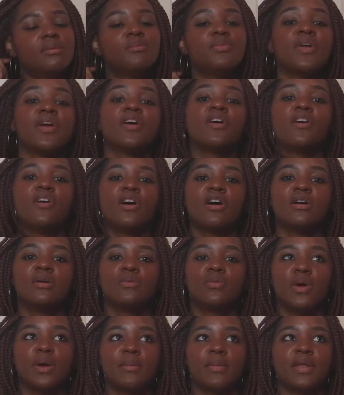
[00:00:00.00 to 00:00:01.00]
there are
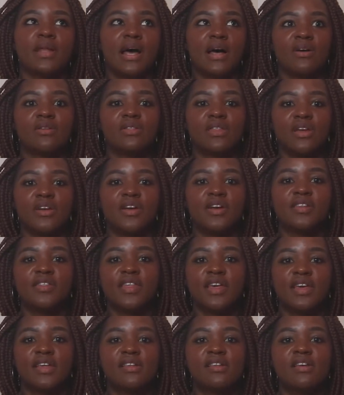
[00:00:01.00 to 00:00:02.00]
women out there
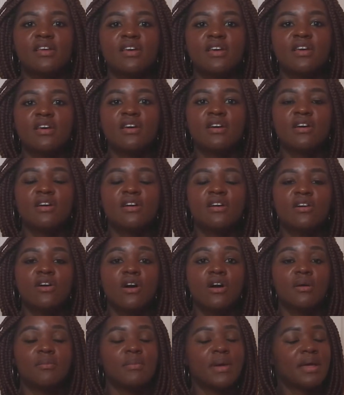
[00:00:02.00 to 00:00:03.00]
that
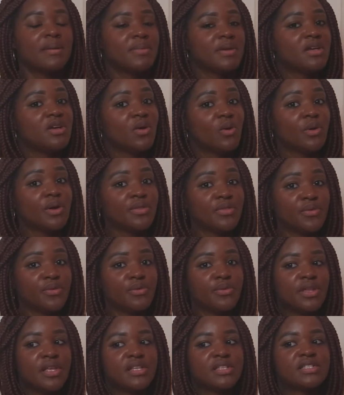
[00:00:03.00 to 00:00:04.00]
are maybe going
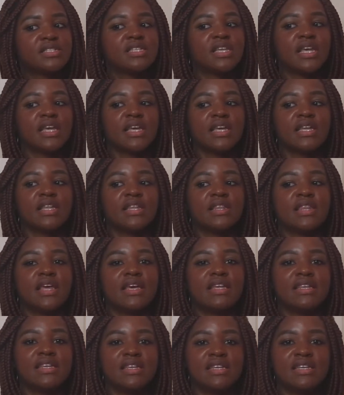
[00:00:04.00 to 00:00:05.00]
through this and
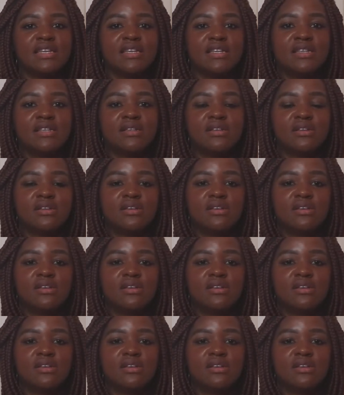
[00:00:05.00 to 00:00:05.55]
they need,